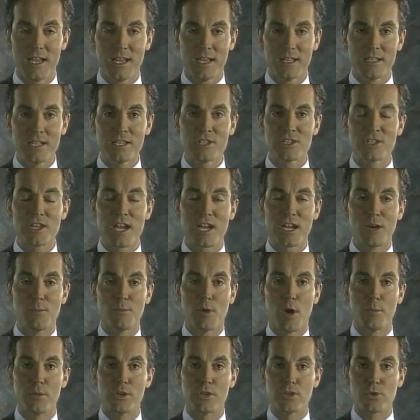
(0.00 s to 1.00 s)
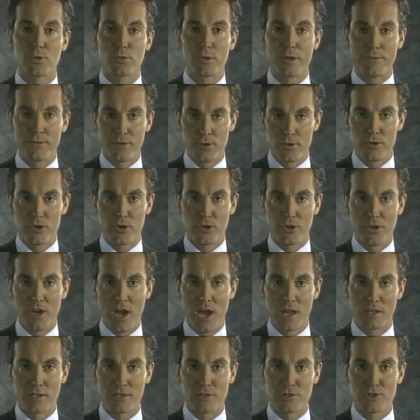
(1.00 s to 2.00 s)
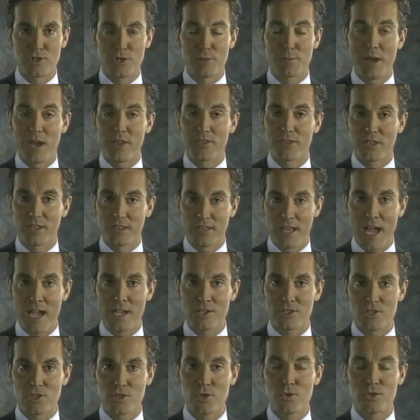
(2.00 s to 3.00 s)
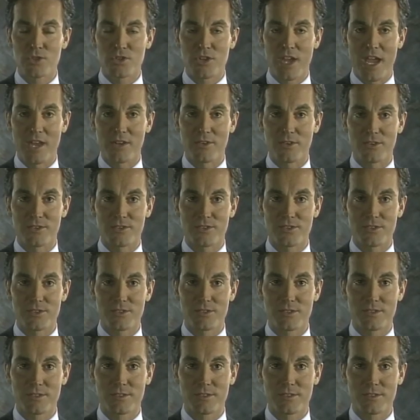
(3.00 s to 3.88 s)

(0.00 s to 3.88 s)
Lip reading: Let's take a moment to review your knowledge about the last two standards.